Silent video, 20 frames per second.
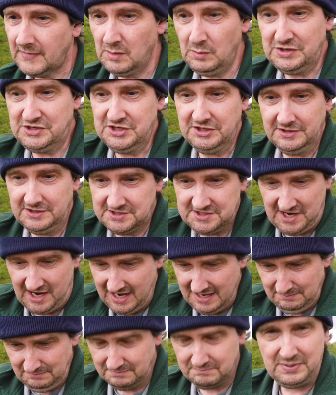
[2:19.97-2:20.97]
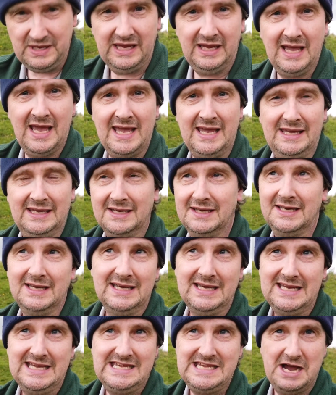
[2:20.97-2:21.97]
which at the time, being a
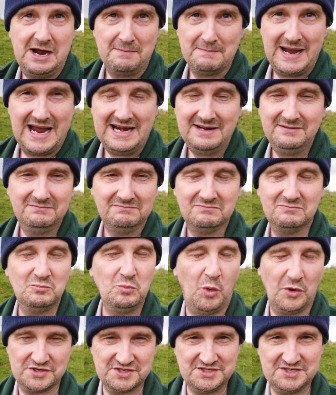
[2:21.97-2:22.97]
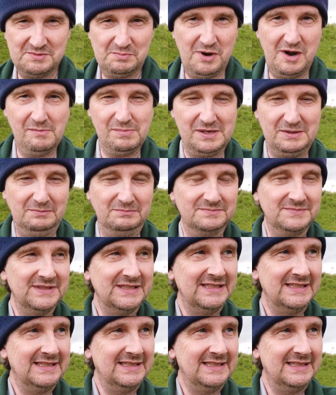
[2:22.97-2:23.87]
young man, wasn't a problem.